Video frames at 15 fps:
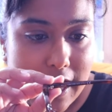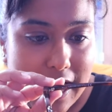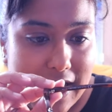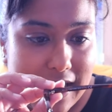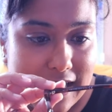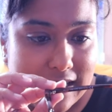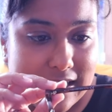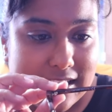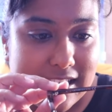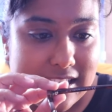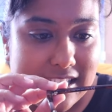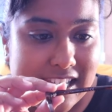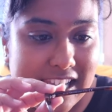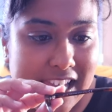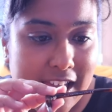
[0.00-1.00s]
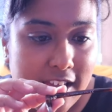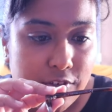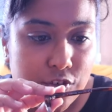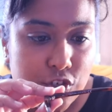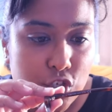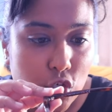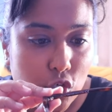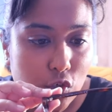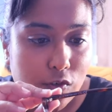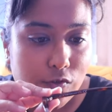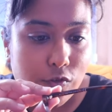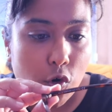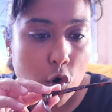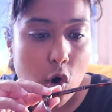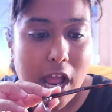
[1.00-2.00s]
and it's a
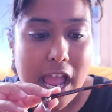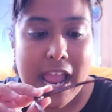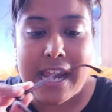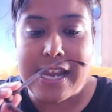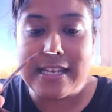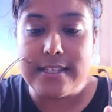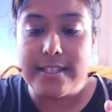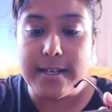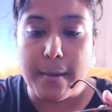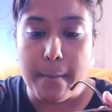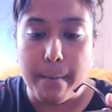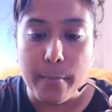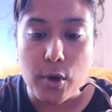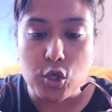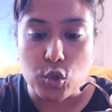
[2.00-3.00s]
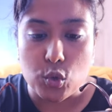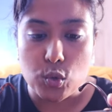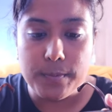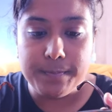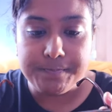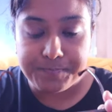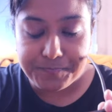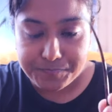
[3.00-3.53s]
TF248 model.